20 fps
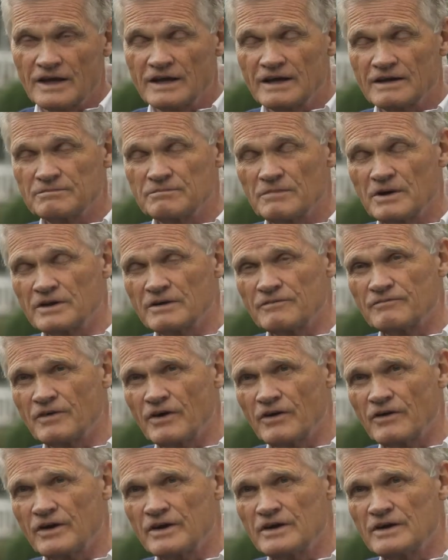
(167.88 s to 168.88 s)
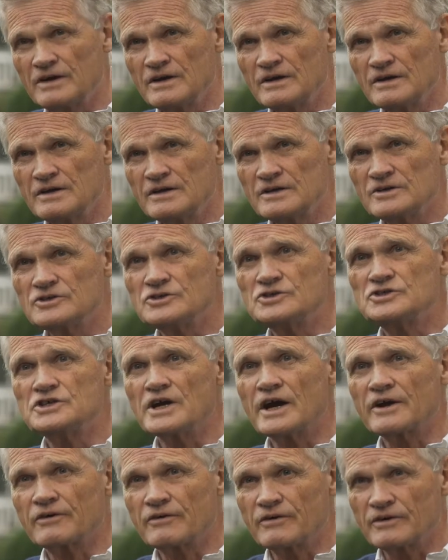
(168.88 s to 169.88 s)
had made a very
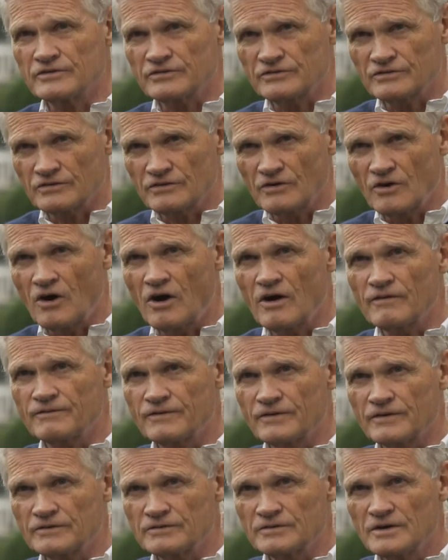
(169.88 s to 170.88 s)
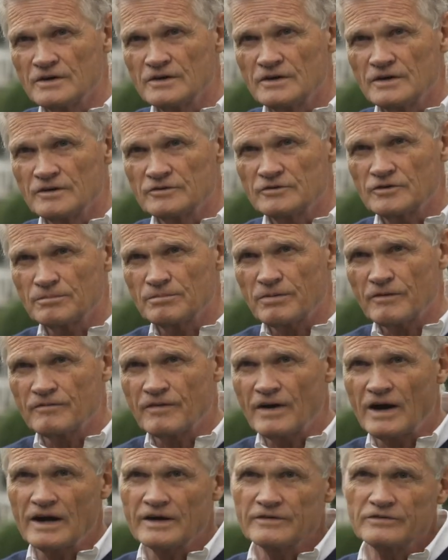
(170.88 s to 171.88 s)
generous offer to
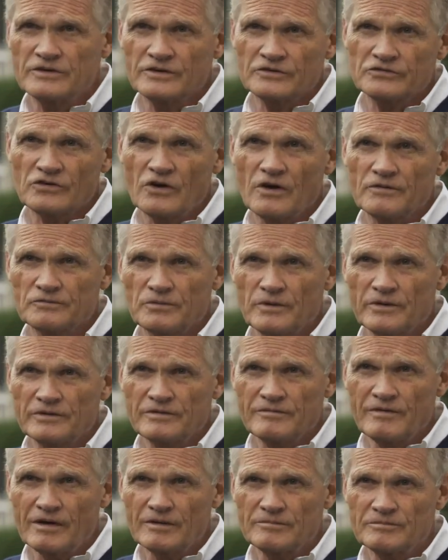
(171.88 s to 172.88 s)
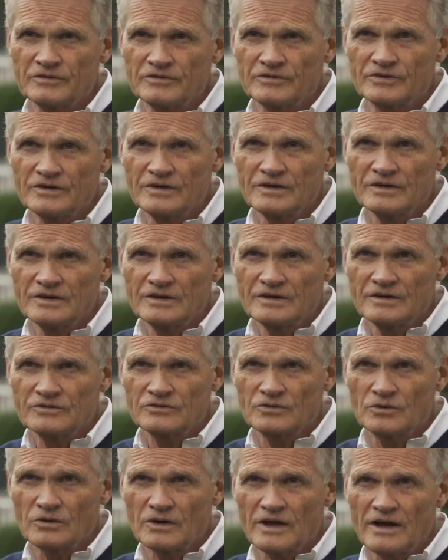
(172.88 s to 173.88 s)
provide the software development
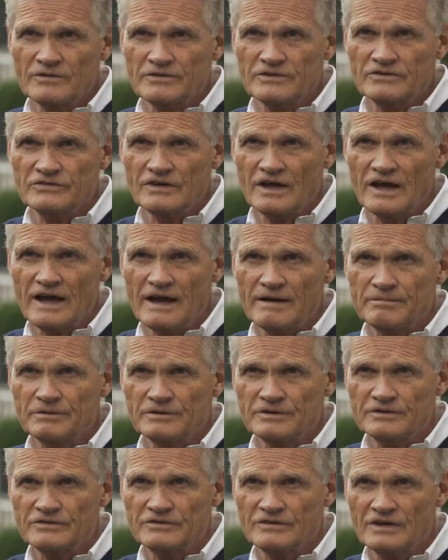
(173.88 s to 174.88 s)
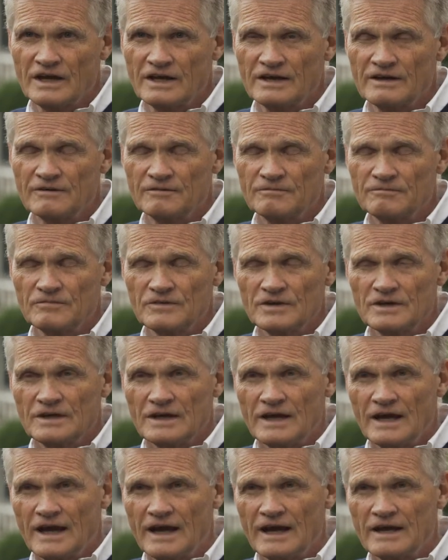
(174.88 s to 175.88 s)
to allow this to happen at scale.
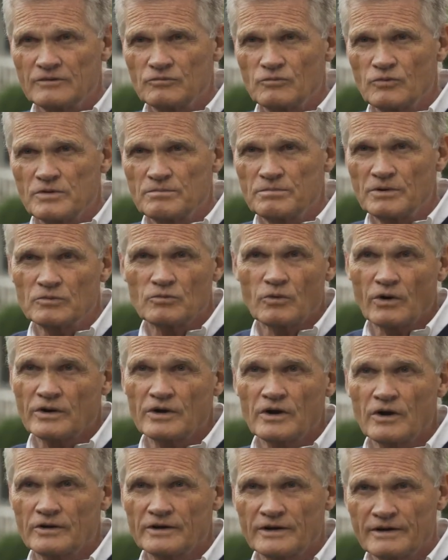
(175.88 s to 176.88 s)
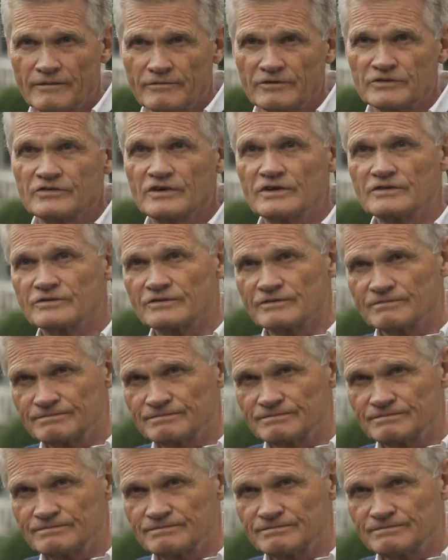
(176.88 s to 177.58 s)
And we've been working on it ever since.